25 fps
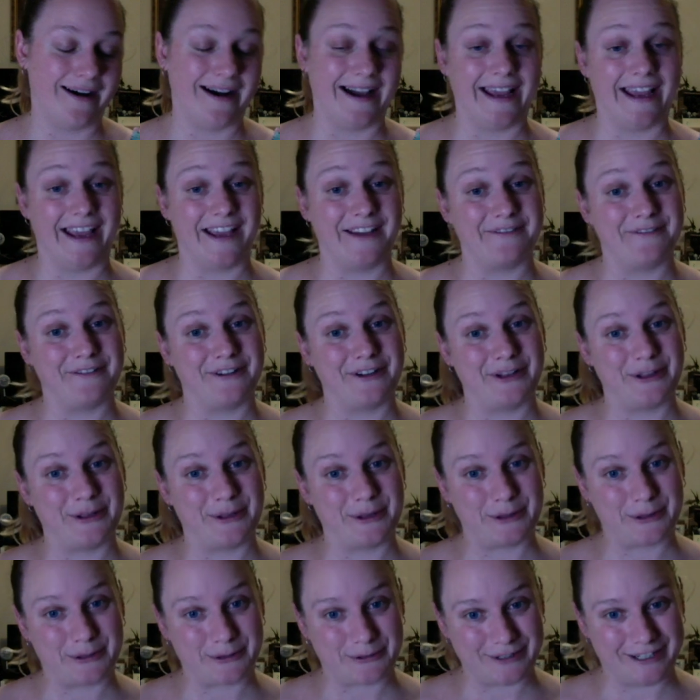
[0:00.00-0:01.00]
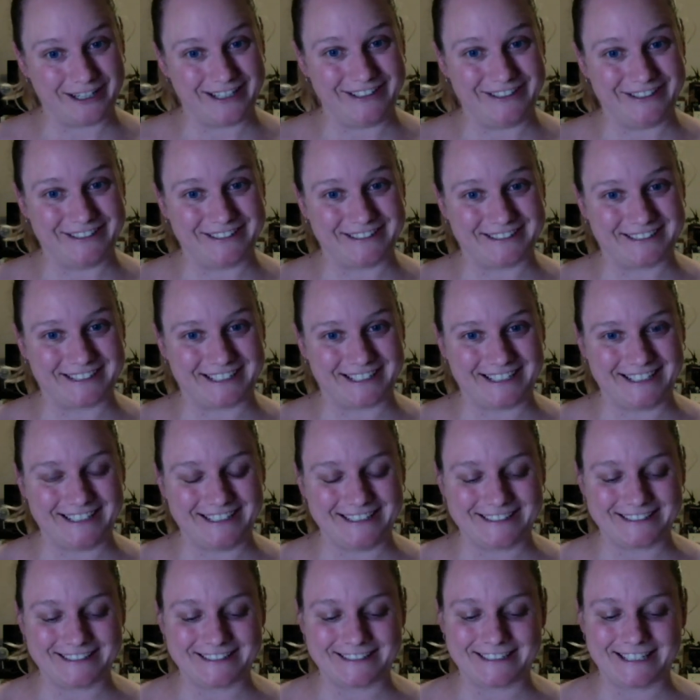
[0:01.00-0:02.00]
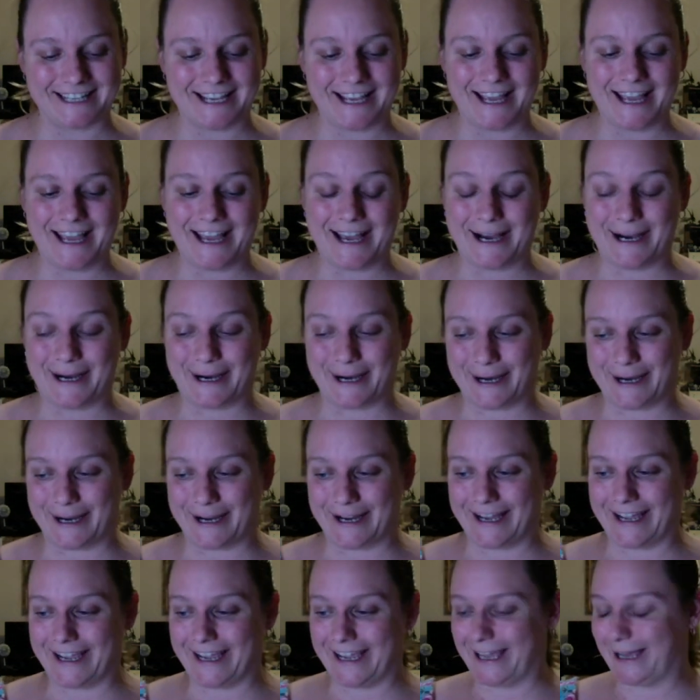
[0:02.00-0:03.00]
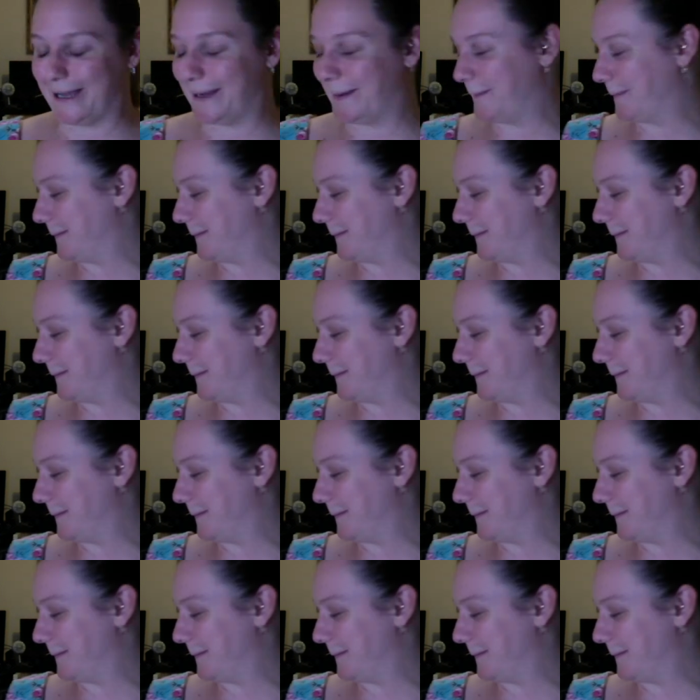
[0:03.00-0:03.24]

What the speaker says: I have three new starts. It